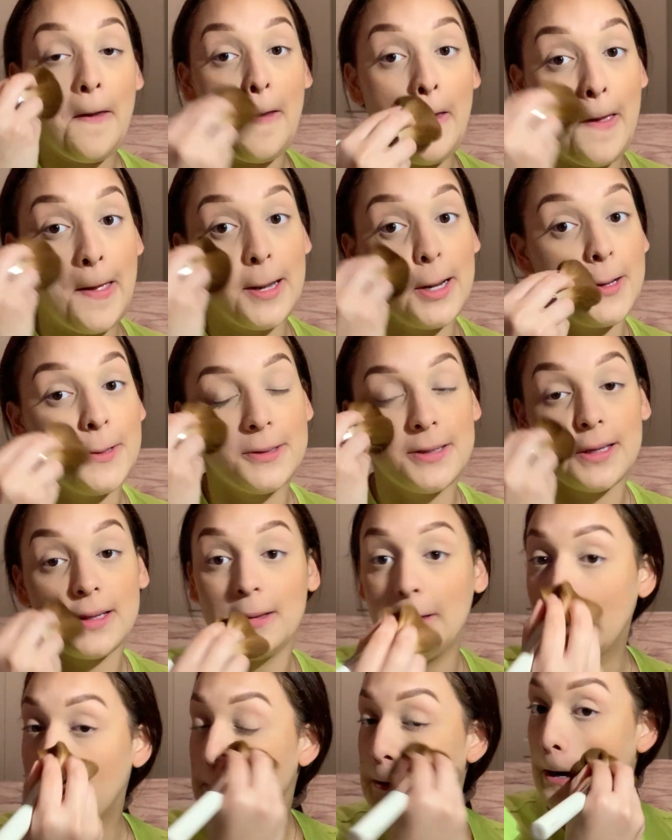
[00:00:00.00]
and I was like,
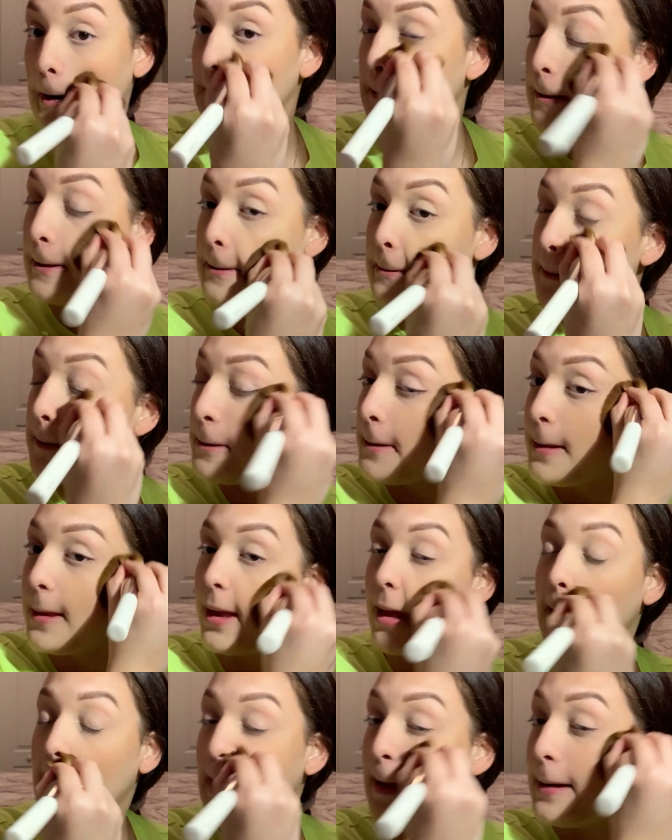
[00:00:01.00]
let me try this,
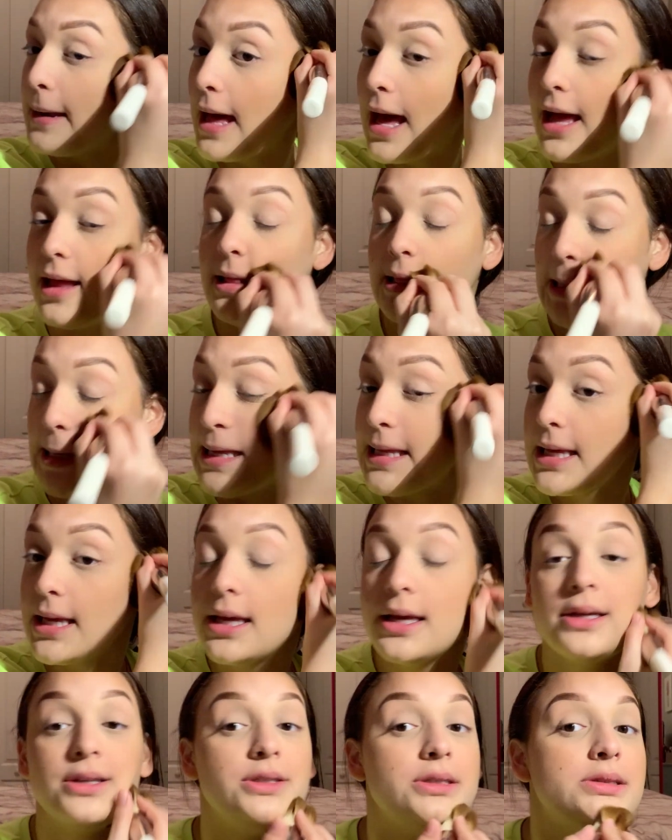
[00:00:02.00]
and I like
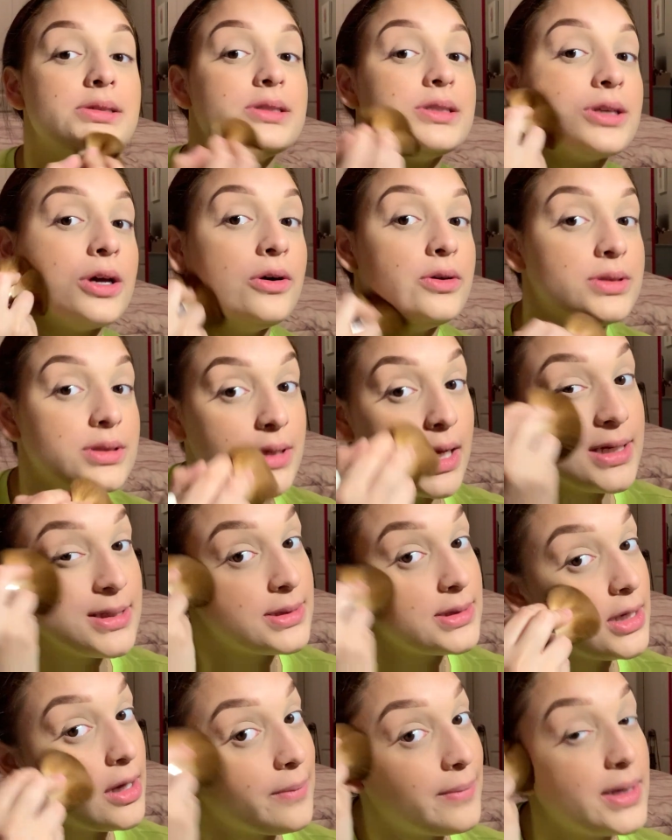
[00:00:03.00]
it. It just goes
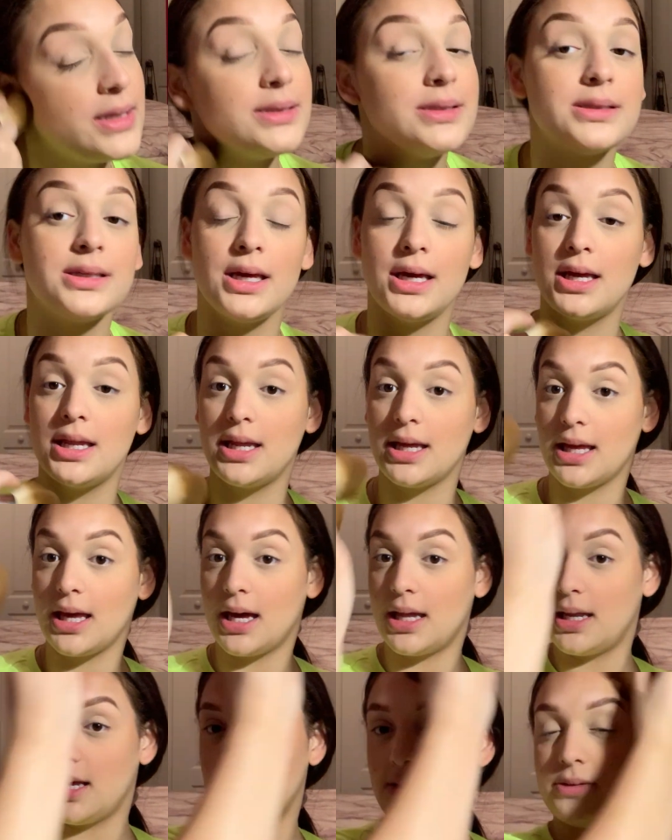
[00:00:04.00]
nicely on my skin. It
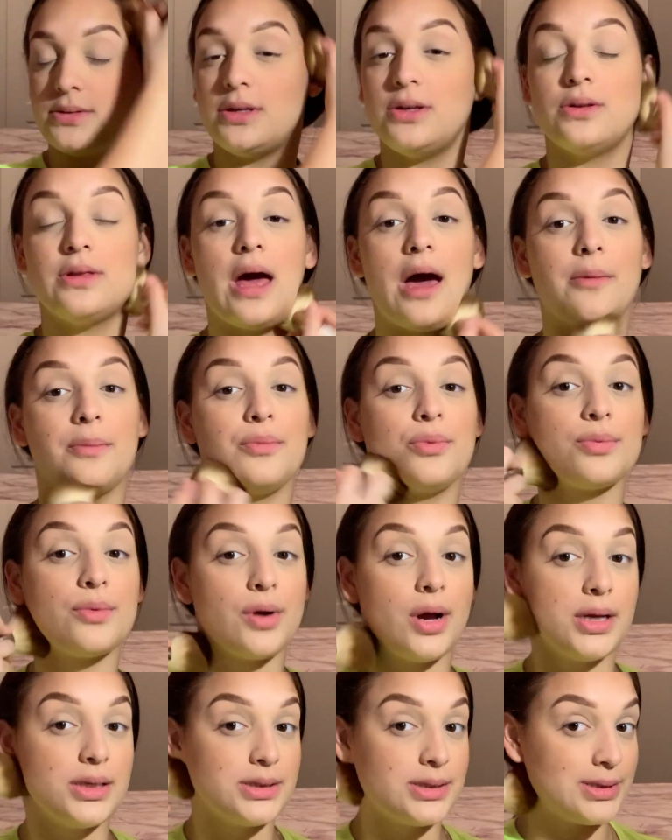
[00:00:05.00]
kind of gives you that
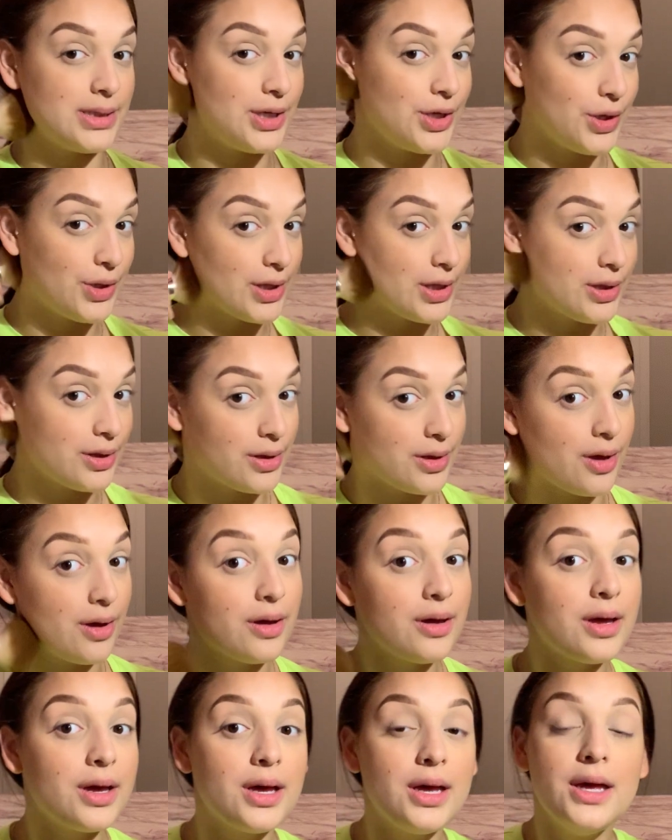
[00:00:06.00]
bronzy
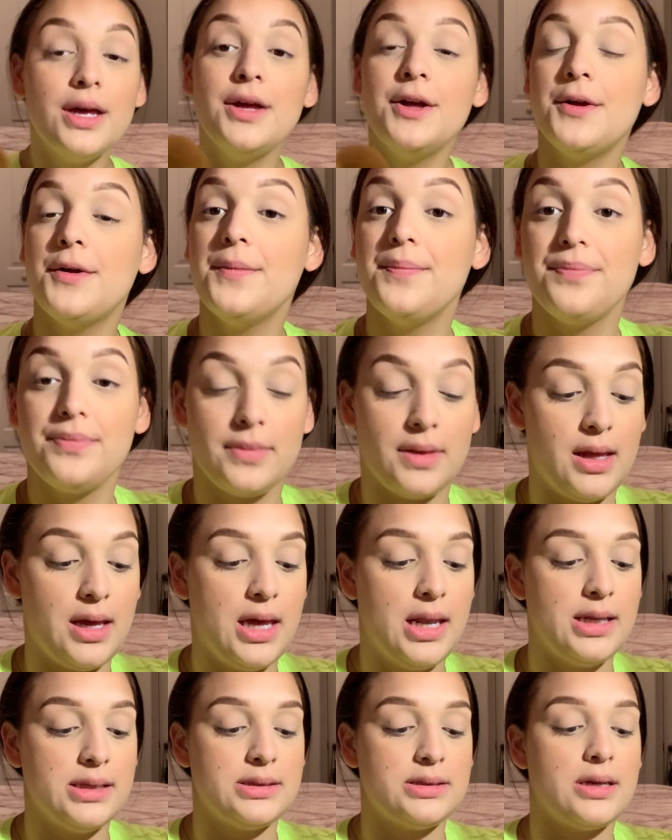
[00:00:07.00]
look.
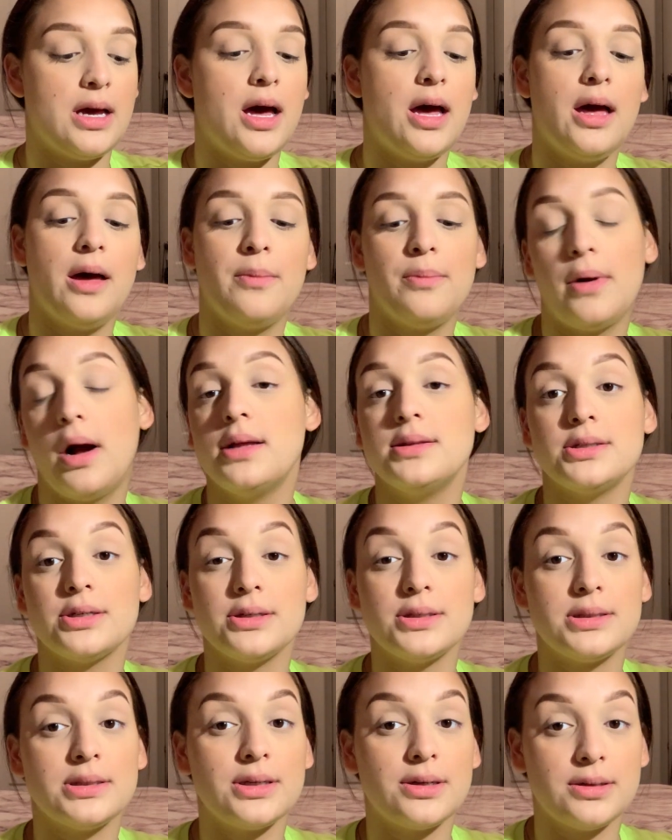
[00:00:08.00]
And it's not a
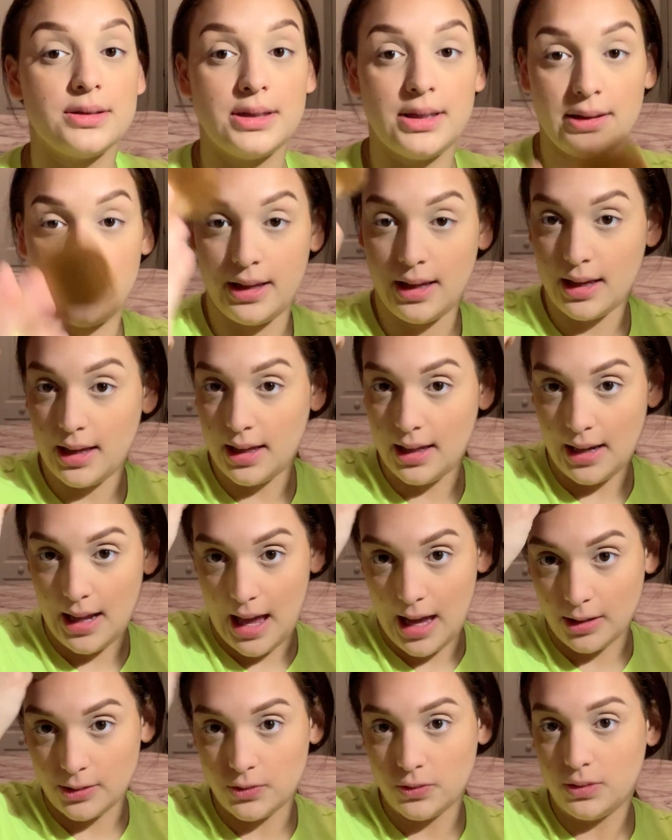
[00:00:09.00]
bronzer, it's literally like an
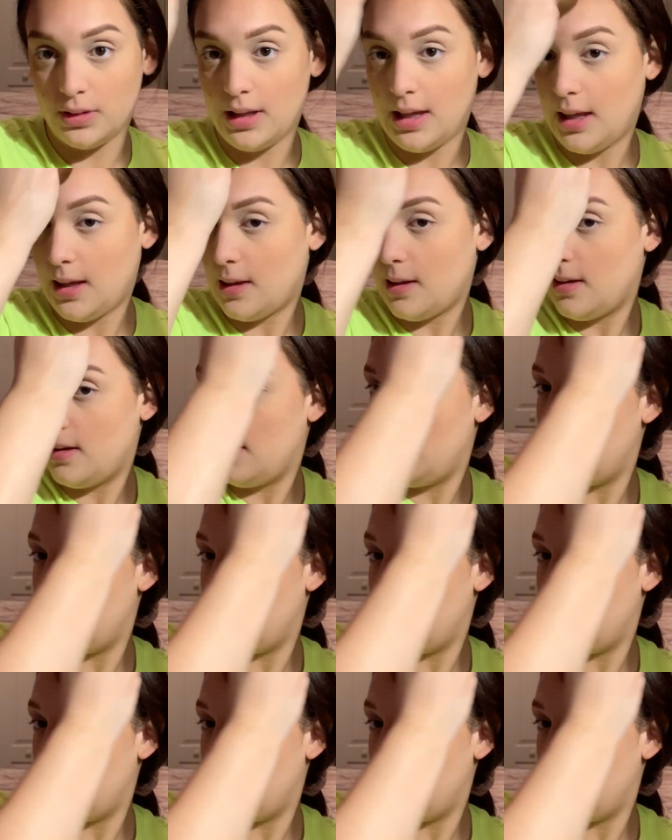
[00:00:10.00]
actual like